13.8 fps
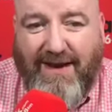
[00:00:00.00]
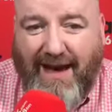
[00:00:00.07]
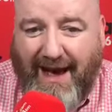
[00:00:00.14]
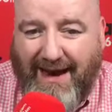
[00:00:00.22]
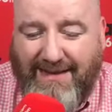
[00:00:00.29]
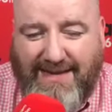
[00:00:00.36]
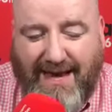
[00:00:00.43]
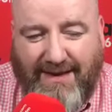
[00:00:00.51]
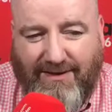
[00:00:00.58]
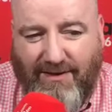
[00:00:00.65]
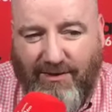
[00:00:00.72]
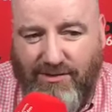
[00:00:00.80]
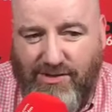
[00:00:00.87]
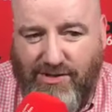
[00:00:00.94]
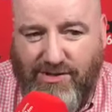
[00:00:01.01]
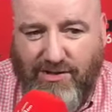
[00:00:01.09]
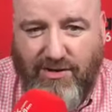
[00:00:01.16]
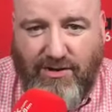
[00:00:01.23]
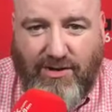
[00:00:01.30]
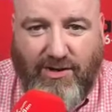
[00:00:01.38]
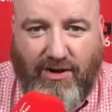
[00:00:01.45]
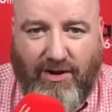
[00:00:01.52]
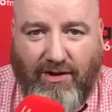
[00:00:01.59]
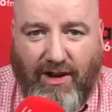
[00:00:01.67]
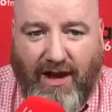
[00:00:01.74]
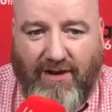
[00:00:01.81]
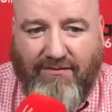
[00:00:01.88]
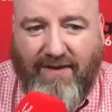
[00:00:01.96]
I tend to though just cook it all
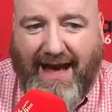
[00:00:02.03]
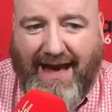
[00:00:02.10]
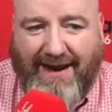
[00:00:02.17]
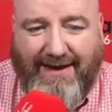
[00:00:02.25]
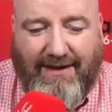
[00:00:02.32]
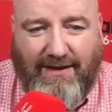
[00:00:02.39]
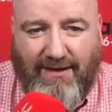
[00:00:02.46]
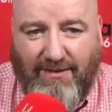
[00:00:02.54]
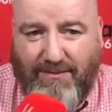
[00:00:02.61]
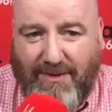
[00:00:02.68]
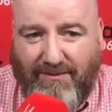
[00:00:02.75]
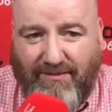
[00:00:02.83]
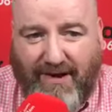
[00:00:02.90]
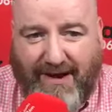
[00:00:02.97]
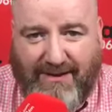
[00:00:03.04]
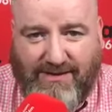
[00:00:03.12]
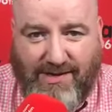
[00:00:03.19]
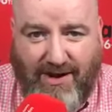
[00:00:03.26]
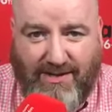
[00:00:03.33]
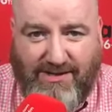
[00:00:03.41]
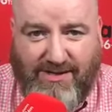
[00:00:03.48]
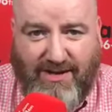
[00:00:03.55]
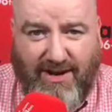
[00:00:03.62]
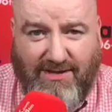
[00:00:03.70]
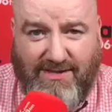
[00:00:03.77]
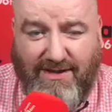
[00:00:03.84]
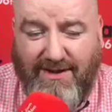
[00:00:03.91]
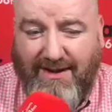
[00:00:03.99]
off, add in a little bit of Frank's hot
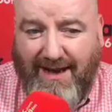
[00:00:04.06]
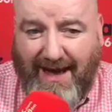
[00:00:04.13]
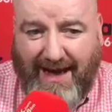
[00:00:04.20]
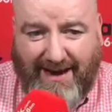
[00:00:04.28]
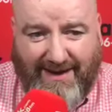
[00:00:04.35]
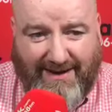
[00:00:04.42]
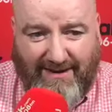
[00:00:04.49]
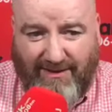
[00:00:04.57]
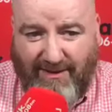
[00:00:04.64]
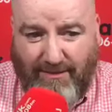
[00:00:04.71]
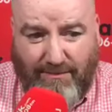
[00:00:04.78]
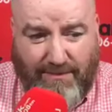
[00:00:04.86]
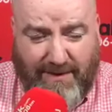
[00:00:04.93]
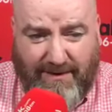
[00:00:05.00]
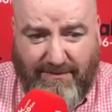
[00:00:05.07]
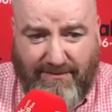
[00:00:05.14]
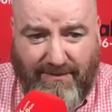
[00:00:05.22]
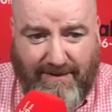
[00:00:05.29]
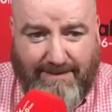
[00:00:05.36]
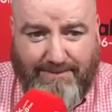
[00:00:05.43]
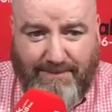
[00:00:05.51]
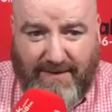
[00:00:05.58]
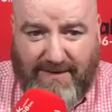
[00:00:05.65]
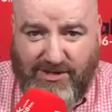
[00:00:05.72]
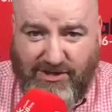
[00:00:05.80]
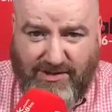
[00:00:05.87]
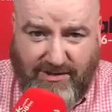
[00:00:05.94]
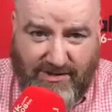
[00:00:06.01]
sauce, add in a little bit of
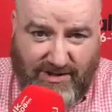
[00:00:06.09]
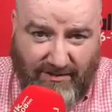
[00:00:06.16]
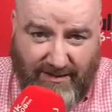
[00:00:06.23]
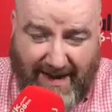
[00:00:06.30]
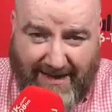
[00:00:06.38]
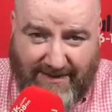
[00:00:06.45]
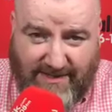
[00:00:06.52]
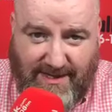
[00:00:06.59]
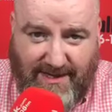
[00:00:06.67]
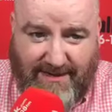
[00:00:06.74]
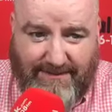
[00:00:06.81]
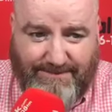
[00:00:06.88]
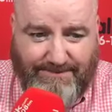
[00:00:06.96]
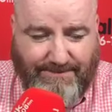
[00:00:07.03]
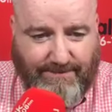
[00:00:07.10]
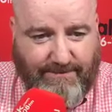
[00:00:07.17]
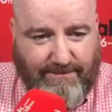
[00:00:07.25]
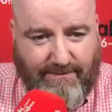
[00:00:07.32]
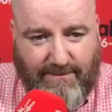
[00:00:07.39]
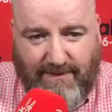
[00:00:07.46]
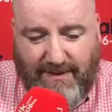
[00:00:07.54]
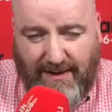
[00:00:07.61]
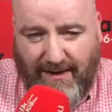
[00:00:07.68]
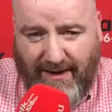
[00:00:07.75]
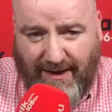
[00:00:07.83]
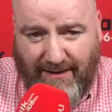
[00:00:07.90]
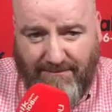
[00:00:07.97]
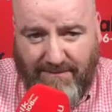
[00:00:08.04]
sriracha
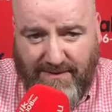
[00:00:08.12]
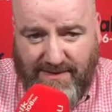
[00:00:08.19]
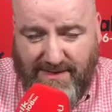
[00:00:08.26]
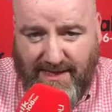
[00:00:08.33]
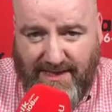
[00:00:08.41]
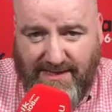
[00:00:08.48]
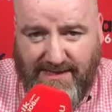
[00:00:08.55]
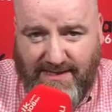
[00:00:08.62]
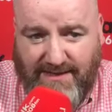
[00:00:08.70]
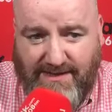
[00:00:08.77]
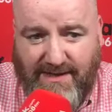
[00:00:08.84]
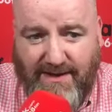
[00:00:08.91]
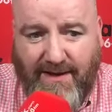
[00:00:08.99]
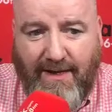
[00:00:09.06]
seasonings.